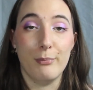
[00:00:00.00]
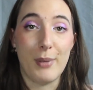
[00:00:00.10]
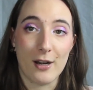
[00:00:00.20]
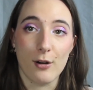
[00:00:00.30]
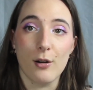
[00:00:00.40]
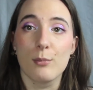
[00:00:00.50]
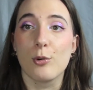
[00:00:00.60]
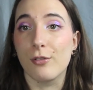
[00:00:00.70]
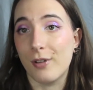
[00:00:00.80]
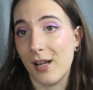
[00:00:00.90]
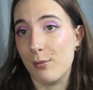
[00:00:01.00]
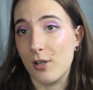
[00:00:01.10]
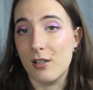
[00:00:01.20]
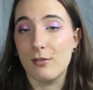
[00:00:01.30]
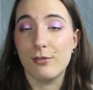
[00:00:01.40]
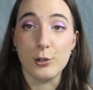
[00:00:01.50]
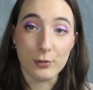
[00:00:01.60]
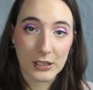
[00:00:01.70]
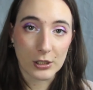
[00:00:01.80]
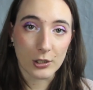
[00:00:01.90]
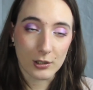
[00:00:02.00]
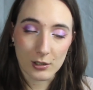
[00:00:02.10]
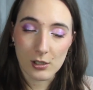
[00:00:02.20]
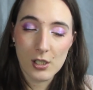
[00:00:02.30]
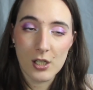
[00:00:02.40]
better, more vibrant, floofier,